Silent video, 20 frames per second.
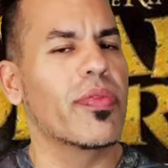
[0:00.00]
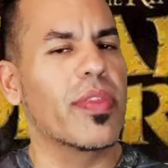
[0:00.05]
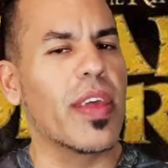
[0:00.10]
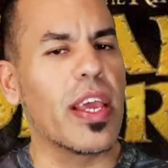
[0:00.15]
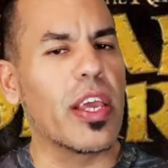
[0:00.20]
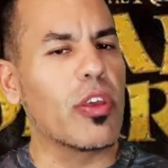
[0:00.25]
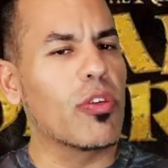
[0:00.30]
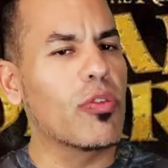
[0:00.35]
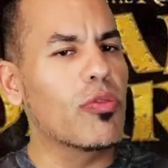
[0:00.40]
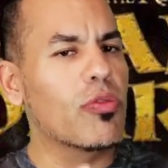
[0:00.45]

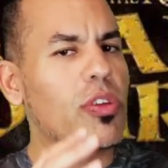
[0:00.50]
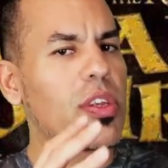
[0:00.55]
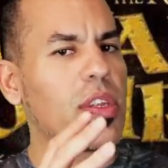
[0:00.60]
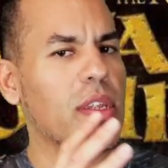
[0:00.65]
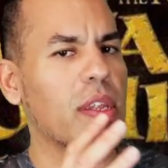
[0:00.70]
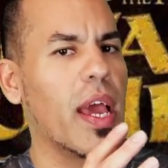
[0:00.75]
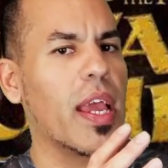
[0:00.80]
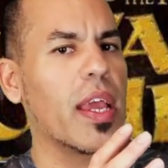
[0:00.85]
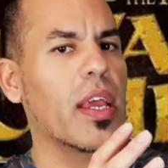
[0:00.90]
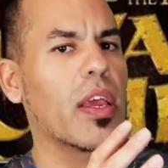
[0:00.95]
They
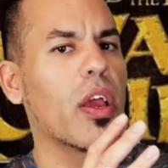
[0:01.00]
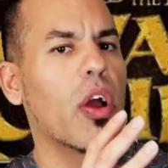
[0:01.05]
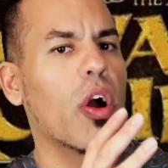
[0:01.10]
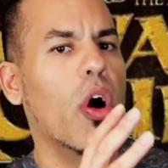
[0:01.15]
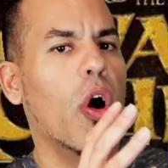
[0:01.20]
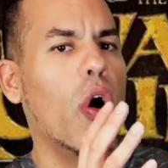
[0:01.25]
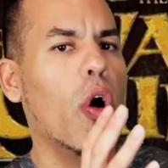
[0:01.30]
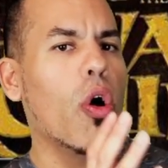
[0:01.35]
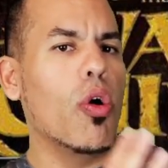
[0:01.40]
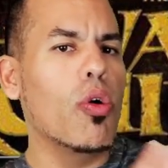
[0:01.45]
use like
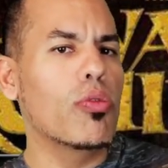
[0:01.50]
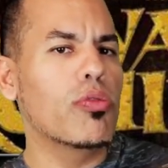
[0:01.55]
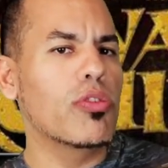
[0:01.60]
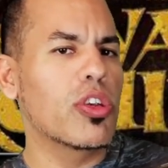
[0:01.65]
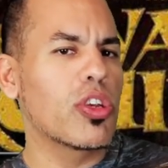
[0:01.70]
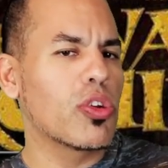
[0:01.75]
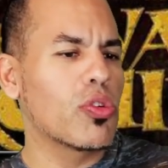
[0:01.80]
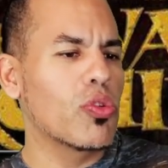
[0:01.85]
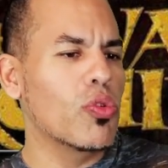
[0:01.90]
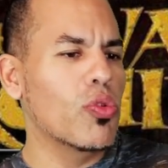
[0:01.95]
old
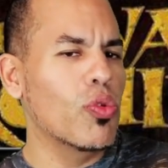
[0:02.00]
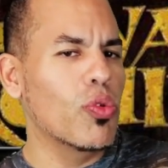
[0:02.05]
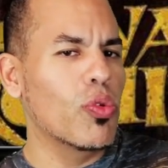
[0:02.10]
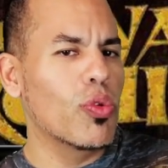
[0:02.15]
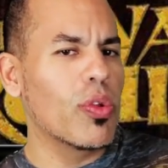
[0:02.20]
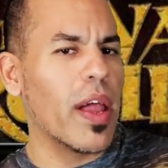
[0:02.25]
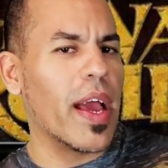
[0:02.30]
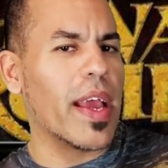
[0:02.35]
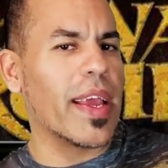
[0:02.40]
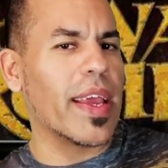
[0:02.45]

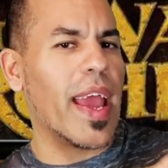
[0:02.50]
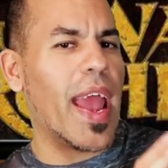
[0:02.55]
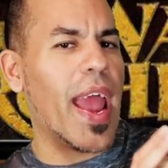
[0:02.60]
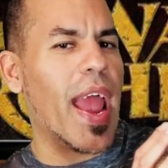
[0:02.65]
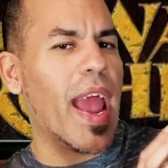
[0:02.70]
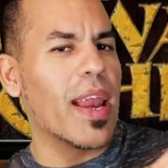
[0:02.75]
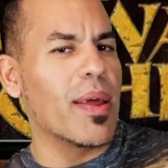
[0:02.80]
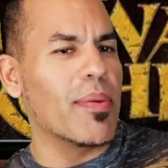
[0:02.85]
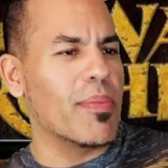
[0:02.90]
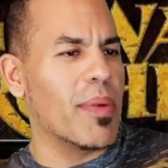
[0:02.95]
school like
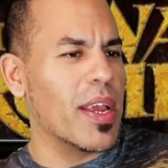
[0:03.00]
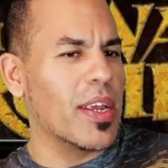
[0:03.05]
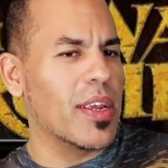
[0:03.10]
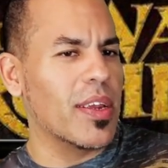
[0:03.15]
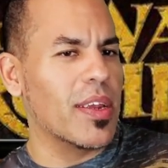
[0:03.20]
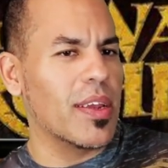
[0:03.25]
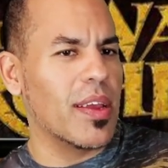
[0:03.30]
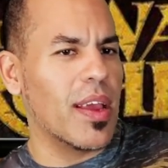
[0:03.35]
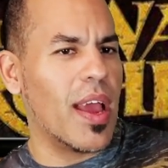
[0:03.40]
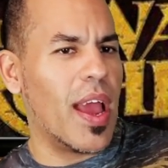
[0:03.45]

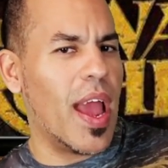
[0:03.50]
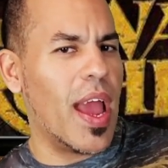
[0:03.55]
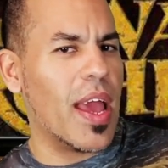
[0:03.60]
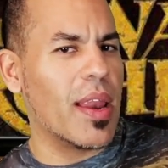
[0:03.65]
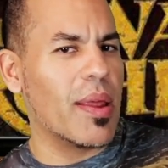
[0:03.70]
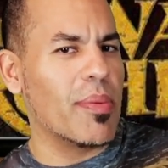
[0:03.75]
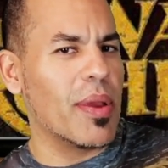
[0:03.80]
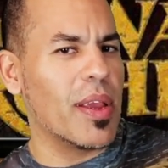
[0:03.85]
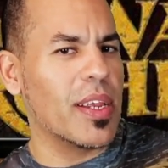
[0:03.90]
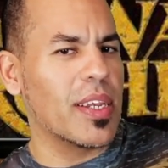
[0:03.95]

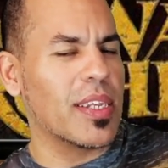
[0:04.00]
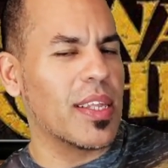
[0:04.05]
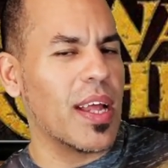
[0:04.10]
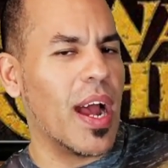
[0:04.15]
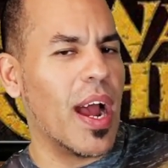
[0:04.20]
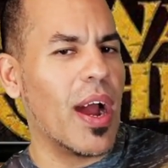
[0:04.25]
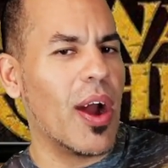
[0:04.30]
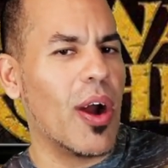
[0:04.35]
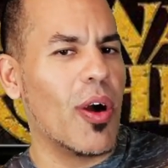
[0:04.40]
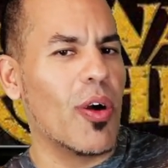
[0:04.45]
anime
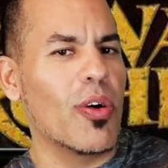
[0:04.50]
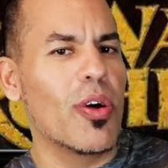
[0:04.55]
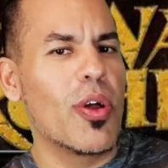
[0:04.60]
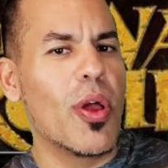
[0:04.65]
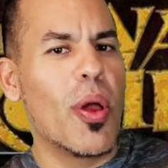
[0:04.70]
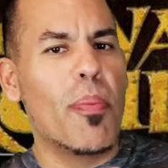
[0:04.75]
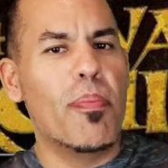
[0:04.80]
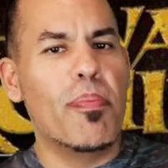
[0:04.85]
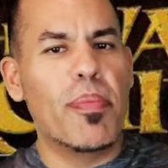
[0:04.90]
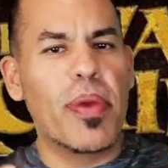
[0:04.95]
style
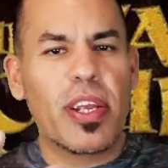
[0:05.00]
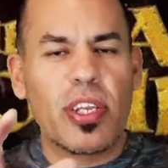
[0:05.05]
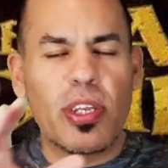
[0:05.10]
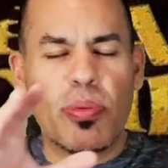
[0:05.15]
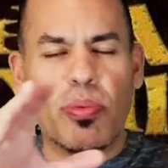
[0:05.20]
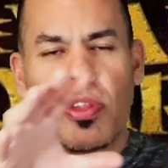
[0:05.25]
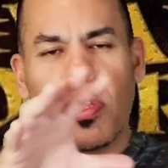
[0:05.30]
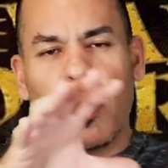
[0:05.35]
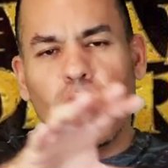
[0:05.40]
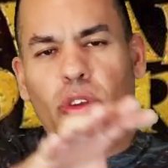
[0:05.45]

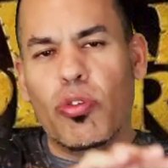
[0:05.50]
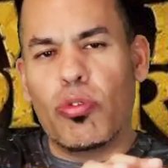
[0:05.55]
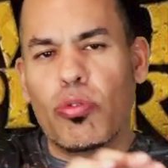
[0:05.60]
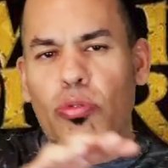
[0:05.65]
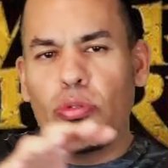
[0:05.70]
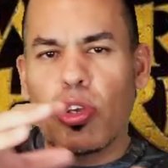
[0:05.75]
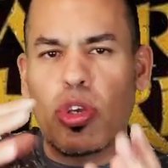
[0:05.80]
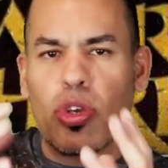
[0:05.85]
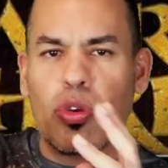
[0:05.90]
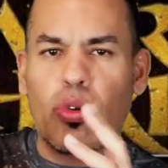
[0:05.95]
mixed with the
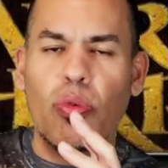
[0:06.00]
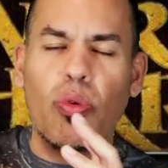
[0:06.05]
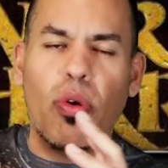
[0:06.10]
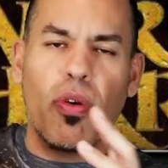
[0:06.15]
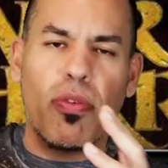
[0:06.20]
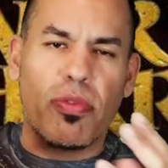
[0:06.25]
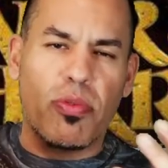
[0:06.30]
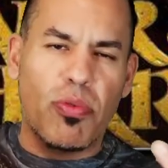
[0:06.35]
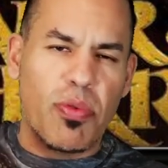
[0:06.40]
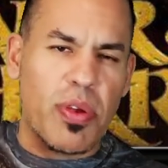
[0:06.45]
new
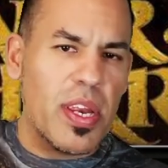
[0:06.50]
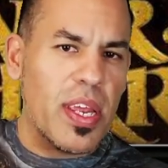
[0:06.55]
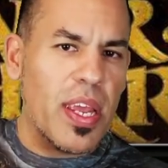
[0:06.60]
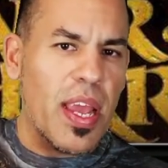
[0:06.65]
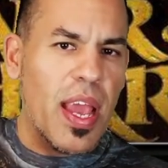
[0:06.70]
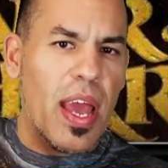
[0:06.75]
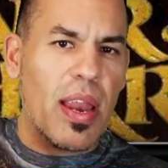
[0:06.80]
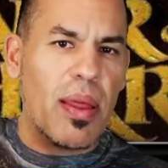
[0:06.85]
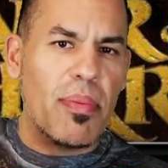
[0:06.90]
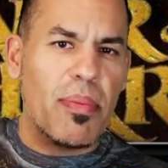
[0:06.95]
school of
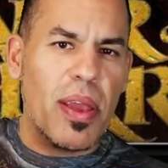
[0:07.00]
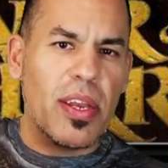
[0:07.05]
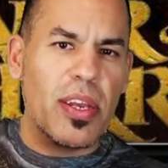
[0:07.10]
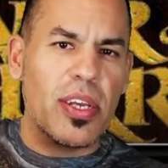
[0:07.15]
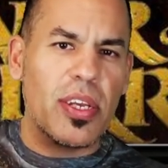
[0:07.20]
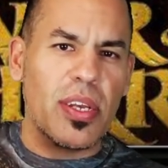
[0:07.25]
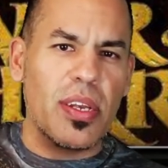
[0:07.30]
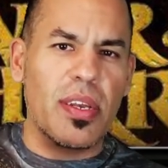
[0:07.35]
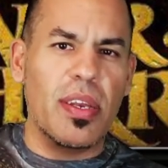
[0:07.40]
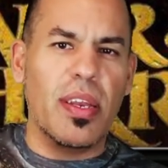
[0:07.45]
3D
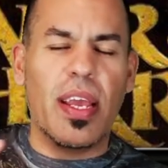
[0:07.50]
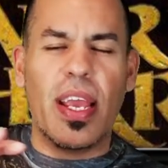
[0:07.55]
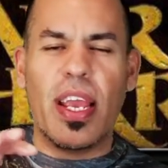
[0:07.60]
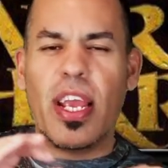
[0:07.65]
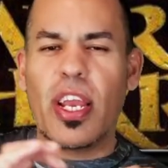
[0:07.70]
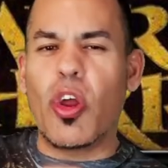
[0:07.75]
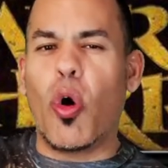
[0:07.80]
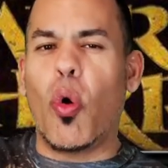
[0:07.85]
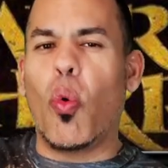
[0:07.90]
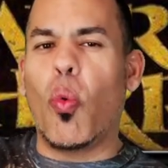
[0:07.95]
animation
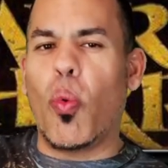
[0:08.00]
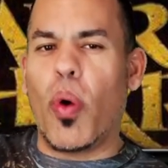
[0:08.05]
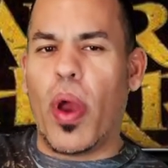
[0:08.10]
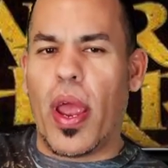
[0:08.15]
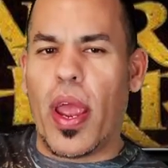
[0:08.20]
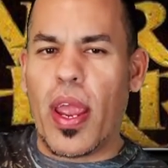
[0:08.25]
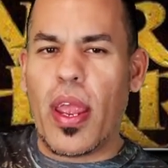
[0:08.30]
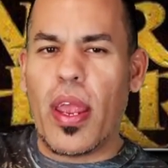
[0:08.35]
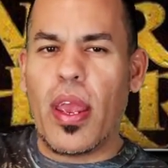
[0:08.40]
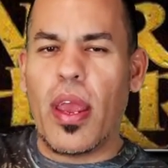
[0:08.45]
in a
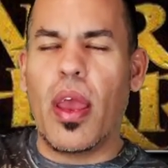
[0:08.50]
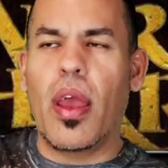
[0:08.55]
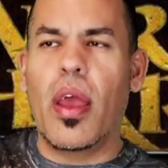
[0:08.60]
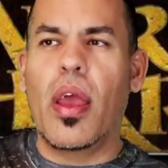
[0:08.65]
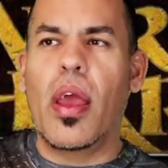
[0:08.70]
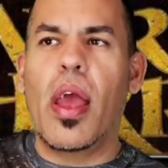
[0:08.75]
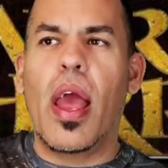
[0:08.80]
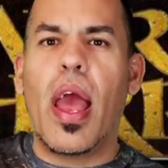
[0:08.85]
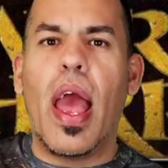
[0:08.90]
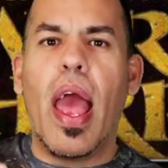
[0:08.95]
way,
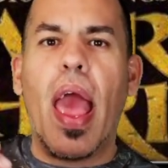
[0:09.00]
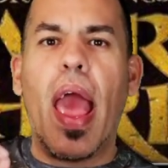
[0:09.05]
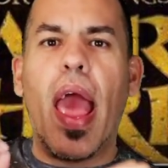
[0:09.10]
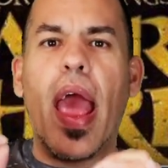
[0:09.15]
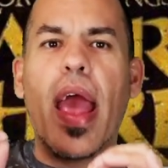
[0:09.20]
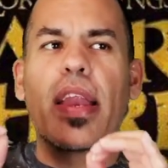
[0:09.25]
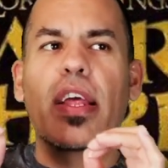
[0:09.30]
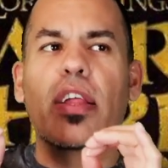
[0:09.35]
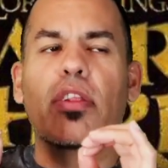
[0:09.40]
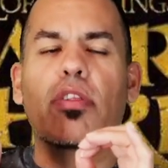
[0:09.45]

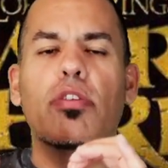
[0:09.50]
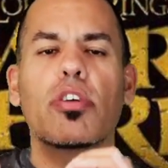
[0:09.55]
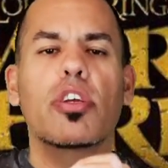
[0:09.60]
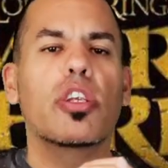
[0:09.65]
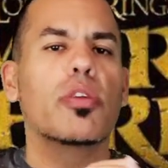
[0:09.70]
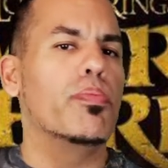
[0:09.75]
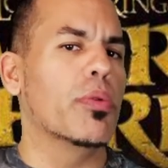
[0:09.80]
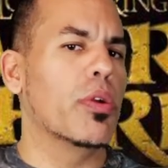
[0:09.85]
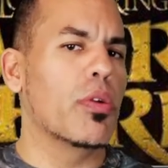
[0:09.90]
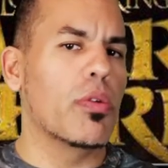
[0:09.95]
and it
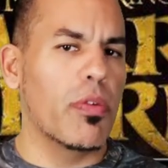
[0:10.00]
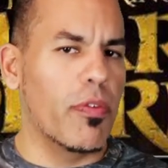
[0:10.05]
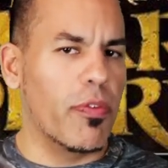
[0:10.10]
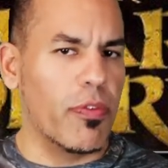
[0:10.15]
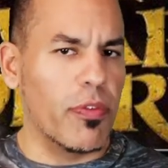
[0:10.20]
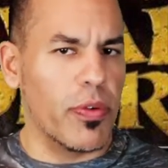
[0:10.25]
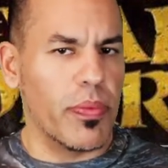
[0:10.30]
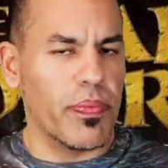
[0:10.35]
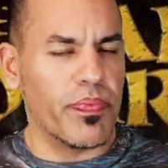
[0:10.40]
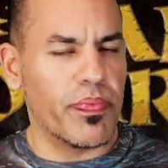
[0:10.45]
looks
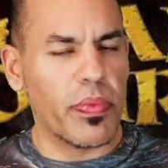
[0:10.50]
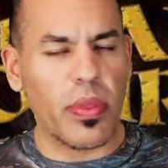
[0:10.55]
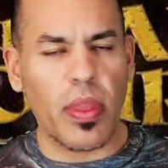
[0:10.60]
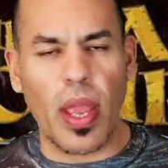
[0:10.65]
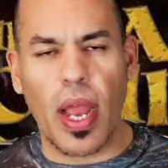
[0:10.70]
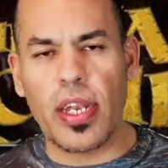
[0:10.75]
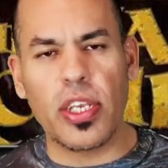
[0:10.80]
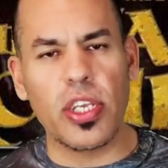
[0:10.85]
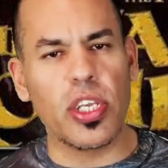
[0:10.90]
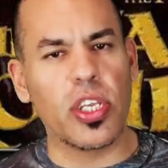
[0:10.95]
beautiful.
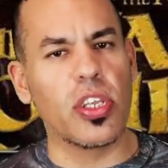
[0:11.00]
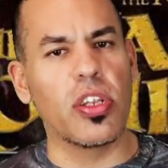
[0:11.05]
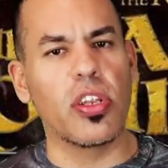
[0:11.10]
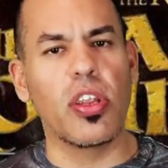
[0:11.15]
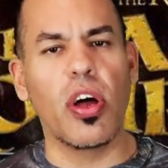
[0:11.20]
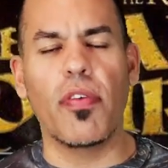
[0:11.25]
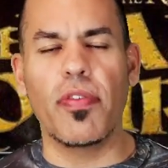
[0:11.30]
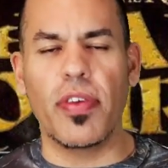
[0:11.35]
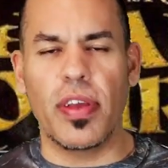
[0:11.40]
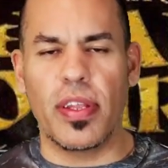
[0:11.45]
I just
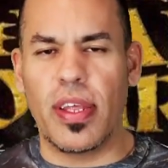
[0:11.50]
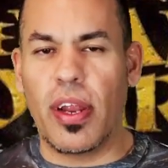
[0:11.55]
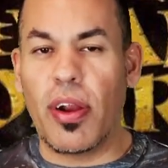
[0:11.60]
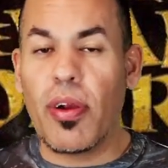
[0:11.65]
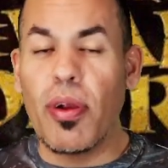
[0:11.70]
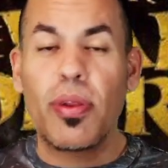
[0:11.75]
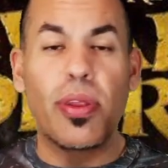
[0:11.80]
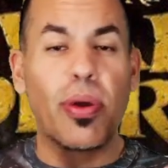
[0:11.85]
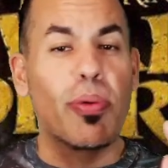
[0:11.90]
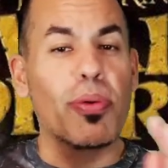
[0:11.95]
love it.
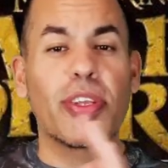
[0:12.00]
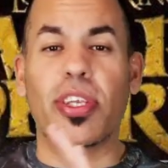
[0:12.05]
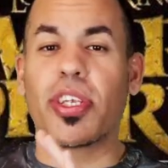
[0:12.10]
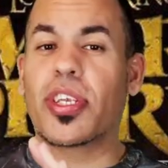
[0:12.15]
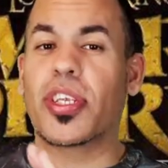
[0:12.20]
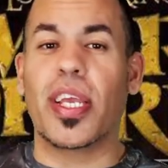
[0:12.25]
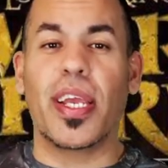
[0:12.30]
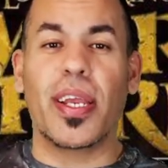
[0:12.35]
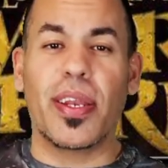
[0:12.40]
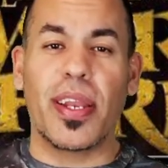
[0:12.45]
There was a
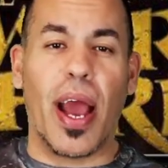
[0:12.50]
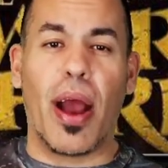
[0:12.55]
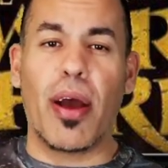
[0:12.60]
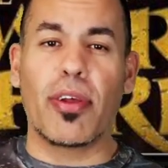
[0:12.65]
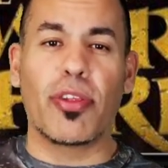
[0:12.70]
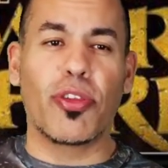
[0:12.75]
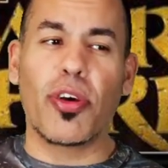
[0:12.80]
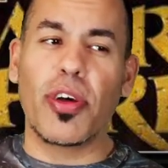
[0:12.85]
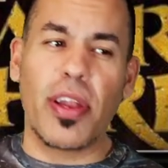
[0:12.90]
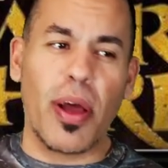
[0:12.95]
scene that
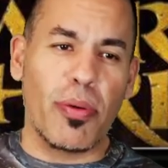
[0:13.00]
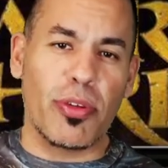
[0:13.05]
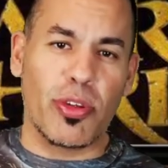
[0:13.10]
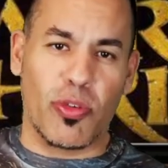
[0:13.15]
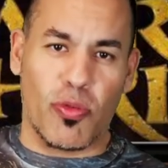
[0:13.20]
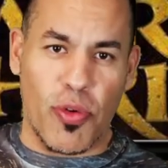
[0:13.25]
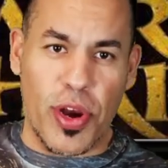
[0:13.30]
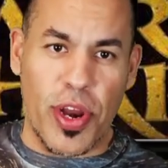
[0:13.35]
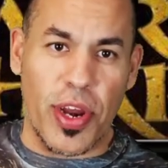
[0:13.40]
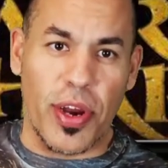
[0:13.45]
I thought that
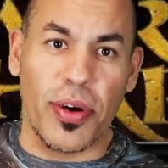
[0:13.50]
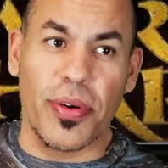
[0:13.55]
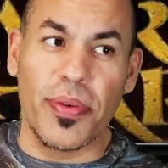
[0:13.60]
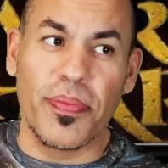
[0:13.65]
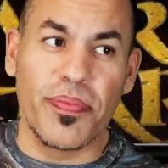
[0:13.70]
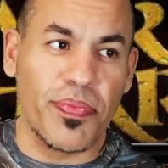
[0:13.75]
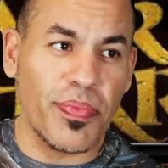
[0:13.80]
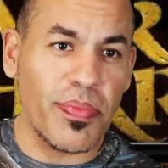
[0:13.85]
was real.